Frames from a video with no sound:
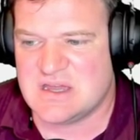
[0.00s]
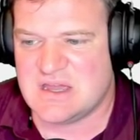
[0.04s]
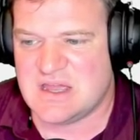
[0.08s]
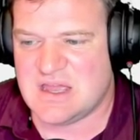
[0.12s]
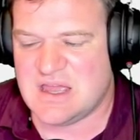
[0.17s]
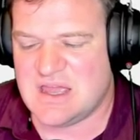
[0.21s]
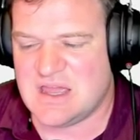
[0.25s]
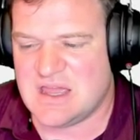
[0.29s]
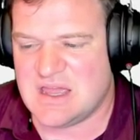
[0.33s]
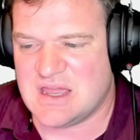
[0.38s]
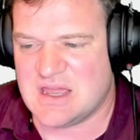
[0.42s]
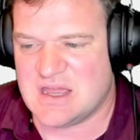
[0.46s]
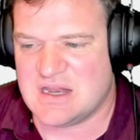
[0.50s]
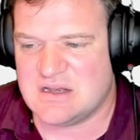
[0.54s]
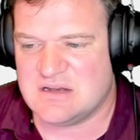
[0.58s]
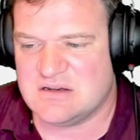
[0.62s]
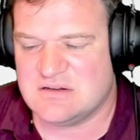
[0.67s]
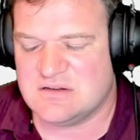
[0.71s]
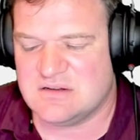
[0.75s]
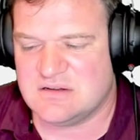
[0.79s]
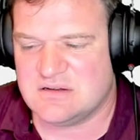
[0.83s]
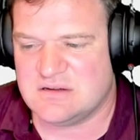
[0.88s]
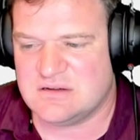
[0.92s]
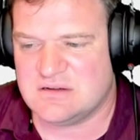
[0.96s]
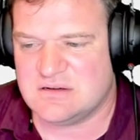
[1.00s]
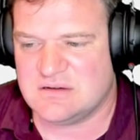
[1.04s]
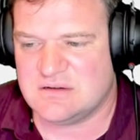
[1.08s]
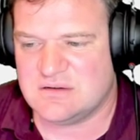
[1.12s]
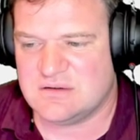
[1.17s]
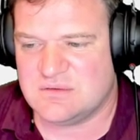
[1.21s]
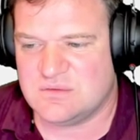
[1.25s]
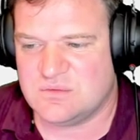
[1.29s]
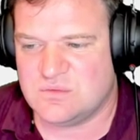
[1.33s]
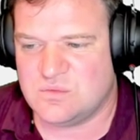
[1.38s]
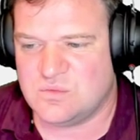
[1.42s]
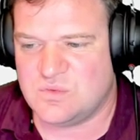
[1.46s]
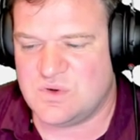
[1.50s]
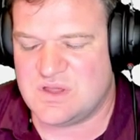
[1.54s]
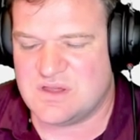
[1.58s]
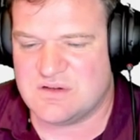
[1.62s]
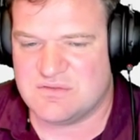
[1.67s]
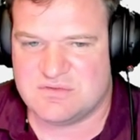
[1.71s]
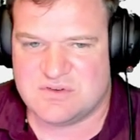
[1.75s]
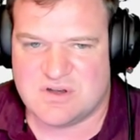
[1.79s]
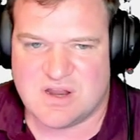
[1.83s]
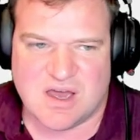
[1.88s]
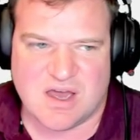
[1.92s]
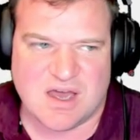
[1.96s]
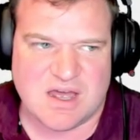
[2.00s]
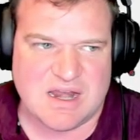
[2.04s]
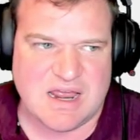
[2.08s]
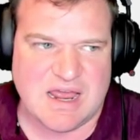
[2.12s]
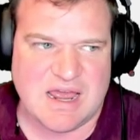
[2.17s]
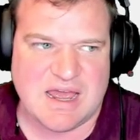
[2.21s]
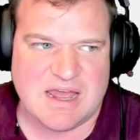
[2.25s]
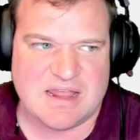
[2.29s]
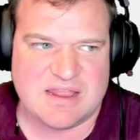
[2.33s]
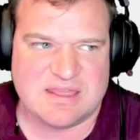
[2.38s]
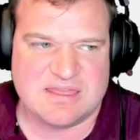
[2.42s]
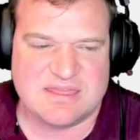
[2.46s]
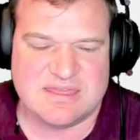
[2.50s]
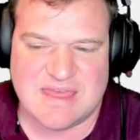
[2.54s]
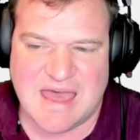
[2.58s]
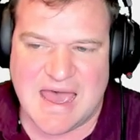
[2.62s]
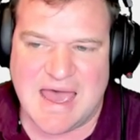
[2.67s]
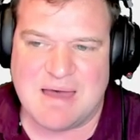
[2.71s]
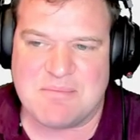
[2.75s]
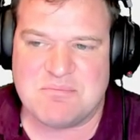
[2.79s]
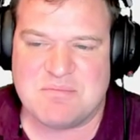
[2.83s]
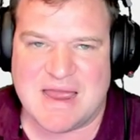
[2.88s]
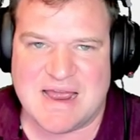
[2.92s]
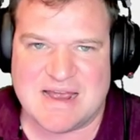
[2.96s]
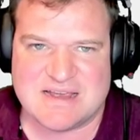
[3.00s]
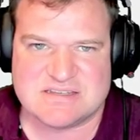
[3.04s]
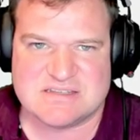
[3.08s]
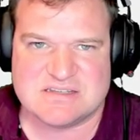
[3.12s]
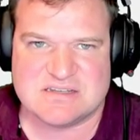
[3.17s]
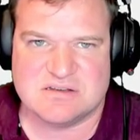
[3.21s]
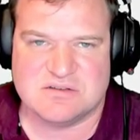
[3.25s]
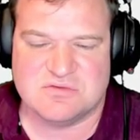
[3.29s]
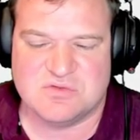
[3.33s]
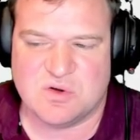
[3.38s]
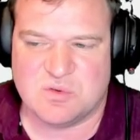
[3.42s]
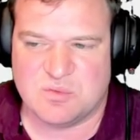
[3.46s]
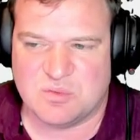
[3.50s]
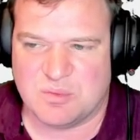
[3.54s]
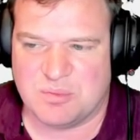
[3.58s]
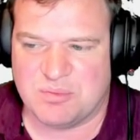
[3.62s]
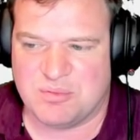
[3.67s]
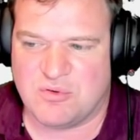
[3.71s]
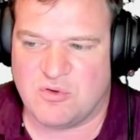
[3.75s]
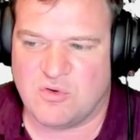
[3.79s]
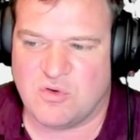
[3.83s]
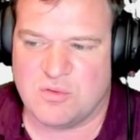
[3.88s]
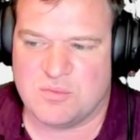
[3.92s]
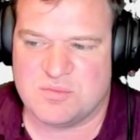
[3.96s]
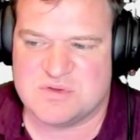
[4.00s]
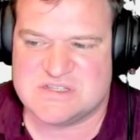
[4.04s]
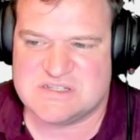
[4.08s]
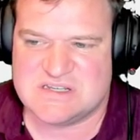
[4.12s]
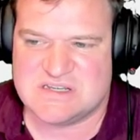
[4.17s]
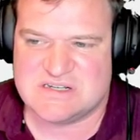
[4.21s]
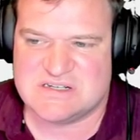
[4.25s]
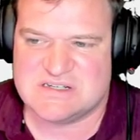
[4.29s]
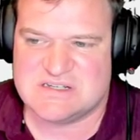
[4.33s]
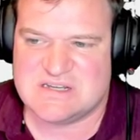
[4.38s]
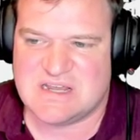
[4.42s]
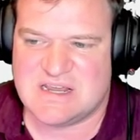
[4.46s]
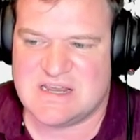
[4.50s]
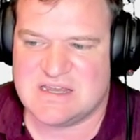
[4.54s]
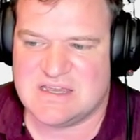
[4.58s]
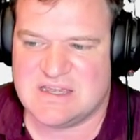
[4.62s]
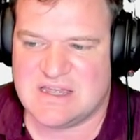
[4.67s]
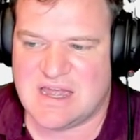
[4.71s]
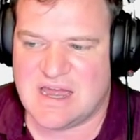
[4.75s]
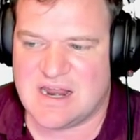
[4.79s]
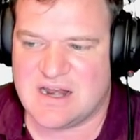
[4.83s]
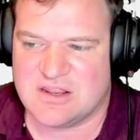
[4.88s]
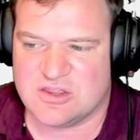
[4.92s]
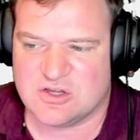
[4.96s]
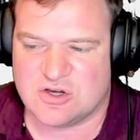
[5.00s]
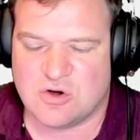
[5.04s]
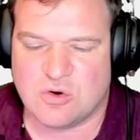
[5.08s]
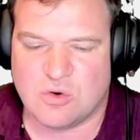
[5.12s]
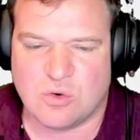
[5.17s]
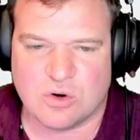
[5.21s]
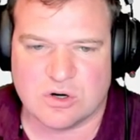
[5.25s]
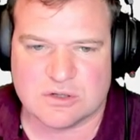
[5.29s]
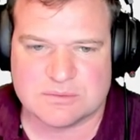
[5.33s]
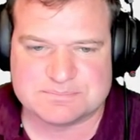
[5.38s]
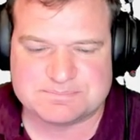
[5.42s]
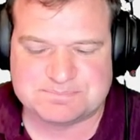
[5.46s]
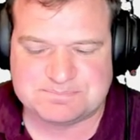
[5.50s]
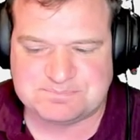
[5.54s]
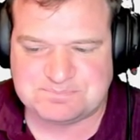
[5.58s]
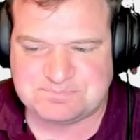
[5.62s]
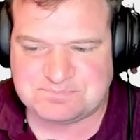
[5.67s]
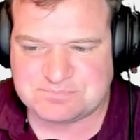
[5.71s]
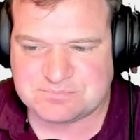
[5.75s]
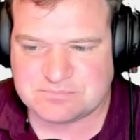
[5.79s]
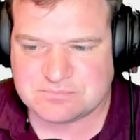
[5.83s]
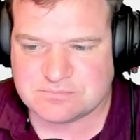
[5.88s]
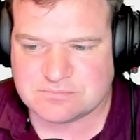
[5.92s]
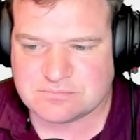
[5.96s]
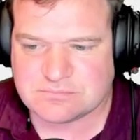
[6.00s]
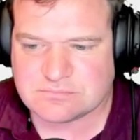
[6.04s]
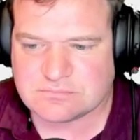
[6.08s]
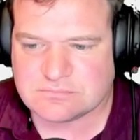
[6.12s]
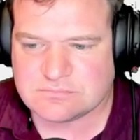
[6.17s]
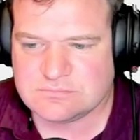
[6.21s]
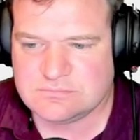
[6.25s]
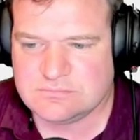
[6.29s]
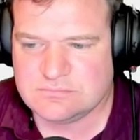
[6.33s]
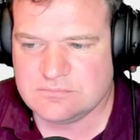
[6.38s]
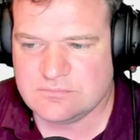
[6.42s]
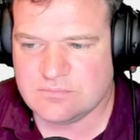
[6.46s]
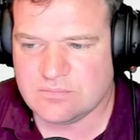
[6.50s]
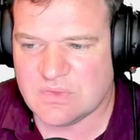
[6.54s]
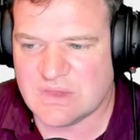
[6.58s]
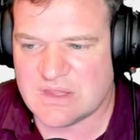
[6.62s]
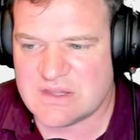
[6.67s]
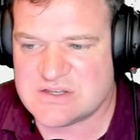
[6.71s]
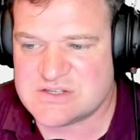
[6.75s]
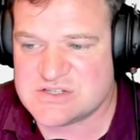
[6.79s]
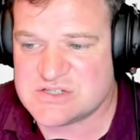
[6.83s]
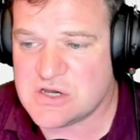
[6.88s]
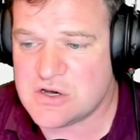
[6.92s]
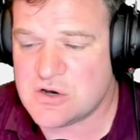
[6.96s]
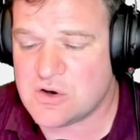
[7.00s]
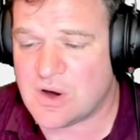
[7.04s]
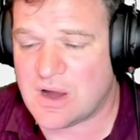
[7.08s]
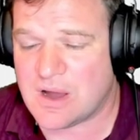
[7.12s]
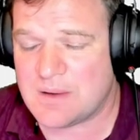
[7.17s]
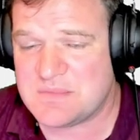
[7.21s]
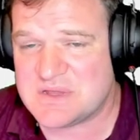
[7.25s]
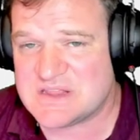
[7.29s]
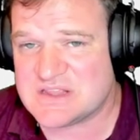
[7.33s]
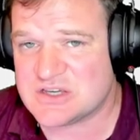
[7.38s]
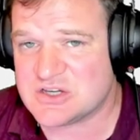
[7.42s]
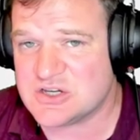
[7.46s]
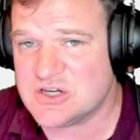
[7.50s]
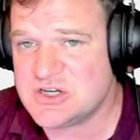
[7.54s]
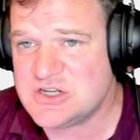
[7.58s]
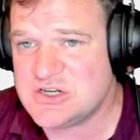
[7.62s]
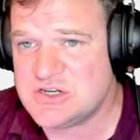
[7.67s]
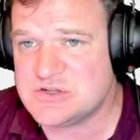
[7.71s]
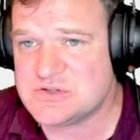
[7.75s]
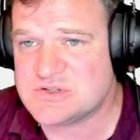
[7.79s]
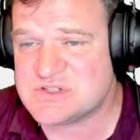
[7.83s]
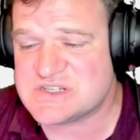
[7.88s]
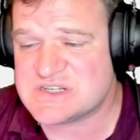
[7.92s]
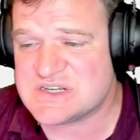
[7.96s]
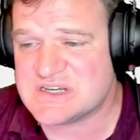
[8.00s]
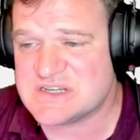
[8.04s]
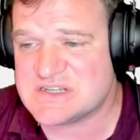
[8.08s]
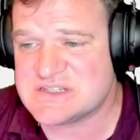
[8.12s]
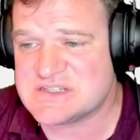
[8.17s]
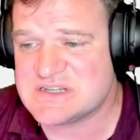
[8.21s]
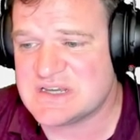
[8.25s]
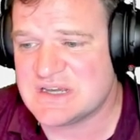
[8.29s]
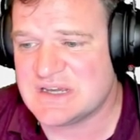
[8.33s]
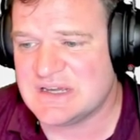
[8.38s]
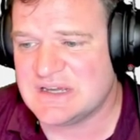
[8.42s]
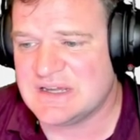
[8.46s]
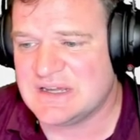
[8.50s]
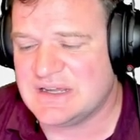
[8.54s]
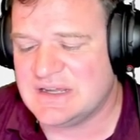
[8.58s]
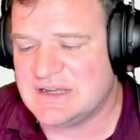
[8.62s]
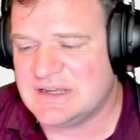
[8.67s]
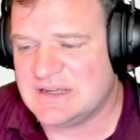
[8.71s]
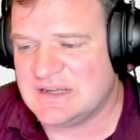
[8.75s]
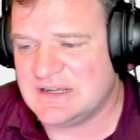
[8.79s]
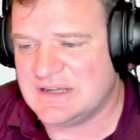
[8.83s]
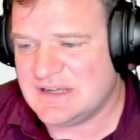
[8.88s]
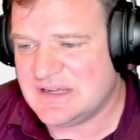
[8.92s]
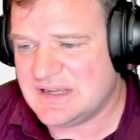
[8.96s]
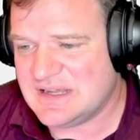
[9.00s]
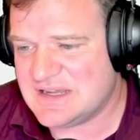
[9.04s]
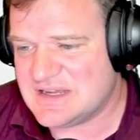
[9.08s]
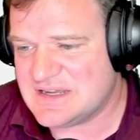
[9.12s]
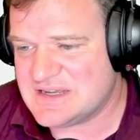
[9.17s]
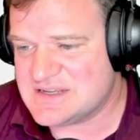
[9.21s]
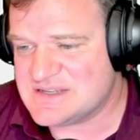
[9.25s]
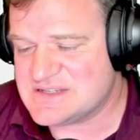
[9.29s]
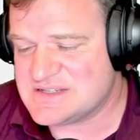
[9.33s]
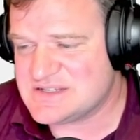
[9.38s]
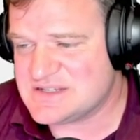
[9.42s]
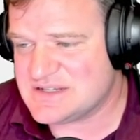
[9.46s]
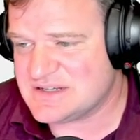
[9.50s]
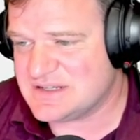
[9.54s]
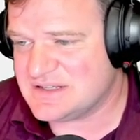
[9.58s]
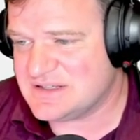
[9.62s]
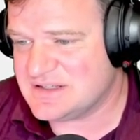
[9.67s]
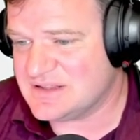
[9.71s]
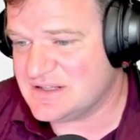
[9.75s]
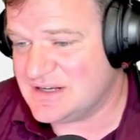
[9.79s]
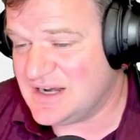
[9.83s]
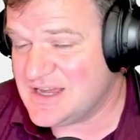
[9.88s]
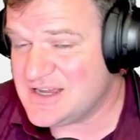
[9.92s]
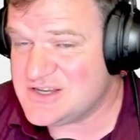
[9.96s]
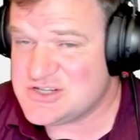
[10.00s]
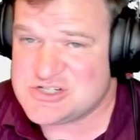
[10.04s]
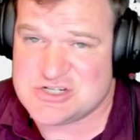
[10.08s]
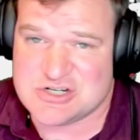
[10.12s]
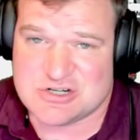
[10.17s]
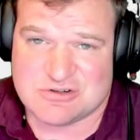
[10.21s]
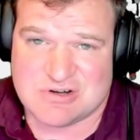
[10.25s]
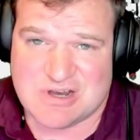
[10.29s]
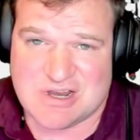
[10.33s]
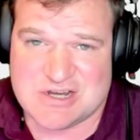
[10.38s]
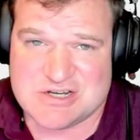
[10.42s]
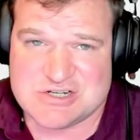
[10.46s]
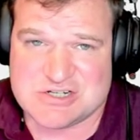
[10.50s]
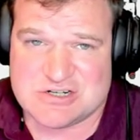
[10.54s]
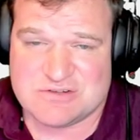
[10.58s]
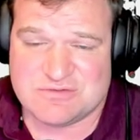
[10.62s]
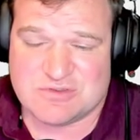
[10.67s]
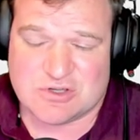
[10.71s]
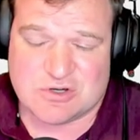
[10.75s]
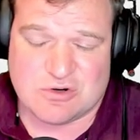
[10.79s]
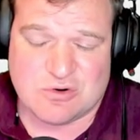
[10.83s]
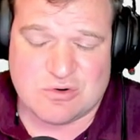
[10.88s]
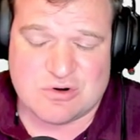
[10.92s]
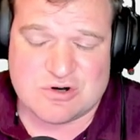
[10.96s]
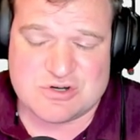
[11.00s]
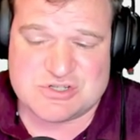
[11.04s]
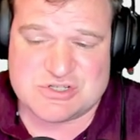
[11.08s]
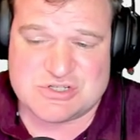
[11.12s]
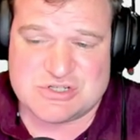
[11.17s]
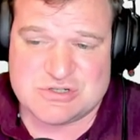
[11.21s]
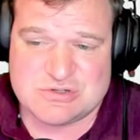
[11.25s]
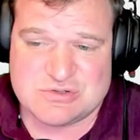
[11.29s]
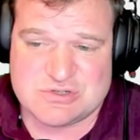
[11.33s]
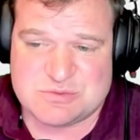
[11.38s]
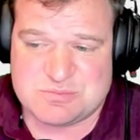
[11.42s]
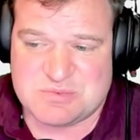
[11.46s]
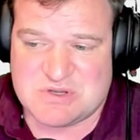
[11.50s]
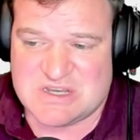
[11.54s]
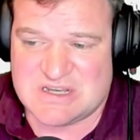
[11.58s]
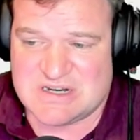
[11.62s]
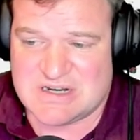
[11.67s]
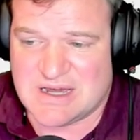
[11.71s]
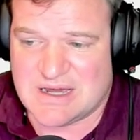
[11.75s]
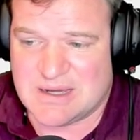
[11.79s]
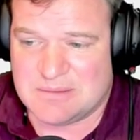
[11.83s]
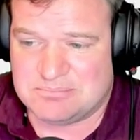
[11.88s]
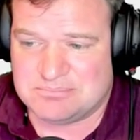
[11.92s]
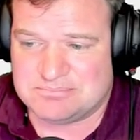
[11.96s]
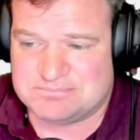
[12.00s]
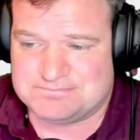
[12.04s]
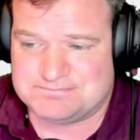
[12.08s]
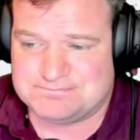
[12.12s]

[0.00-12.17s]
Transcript: and we have not had that massive of a performance intake out of the core. So, I mean, the good news is is the next generation if the cores do speed up